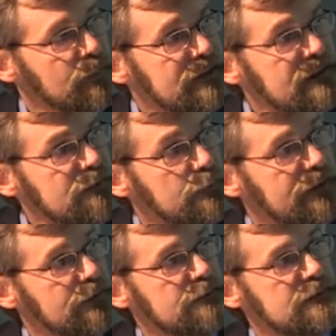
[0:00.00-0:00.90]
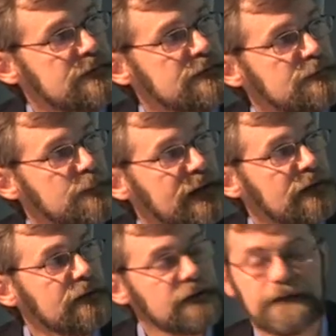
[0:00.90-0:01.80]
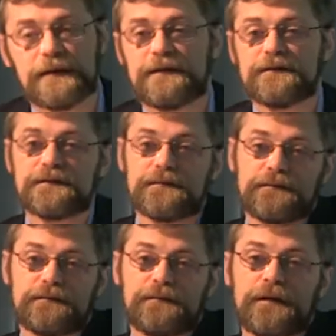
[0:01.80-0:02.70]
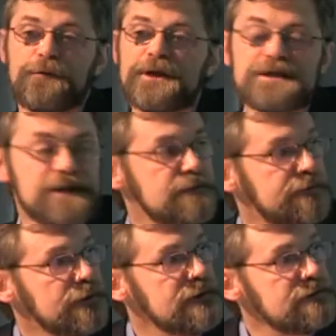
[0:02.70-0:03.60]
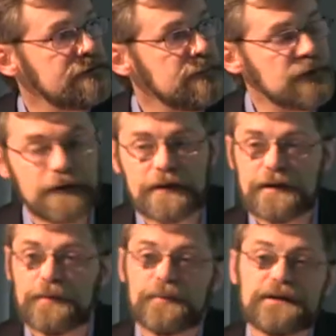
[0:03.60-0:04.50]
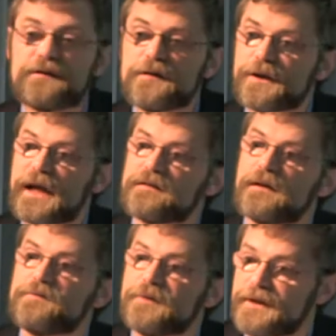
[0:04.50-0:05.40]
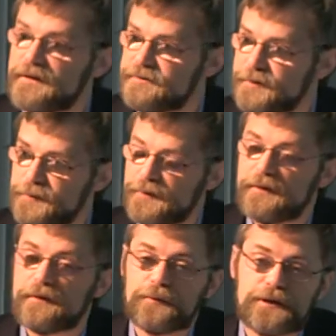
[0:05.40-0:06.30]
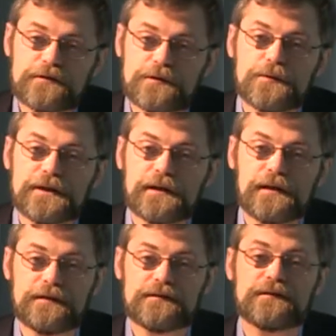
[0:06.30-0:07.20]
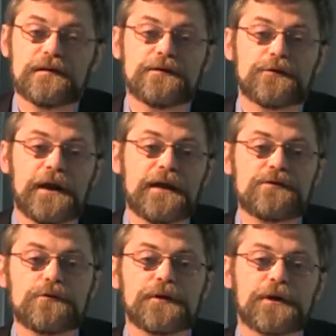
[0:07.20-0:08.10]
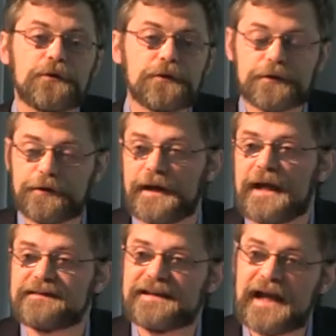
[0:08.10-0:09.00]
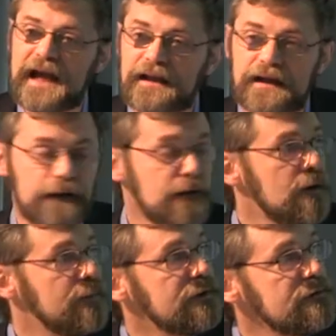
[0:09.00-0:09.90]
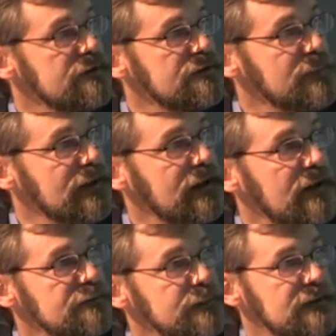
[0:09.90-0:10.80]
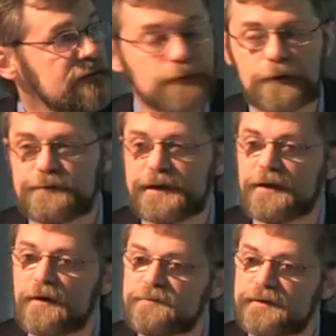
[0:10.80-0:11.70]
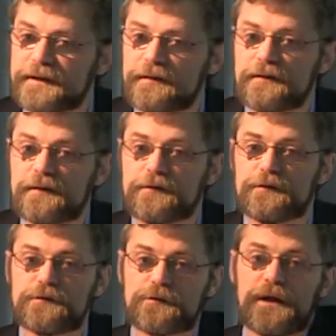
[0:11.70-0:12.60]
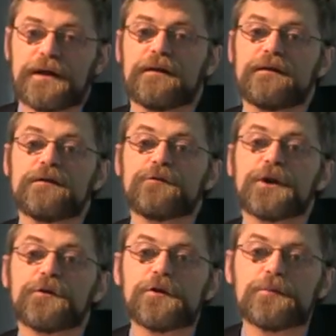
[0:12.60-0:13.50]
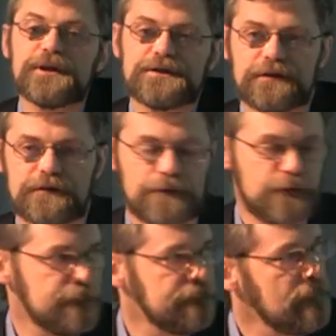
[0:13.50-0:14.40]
But this one, you see this male is reaching for this female, but it's not asking for any food. What he's doing is trying to recruit her as an ally, because this male has been involved in a conflict. So it's a recruitment gesture.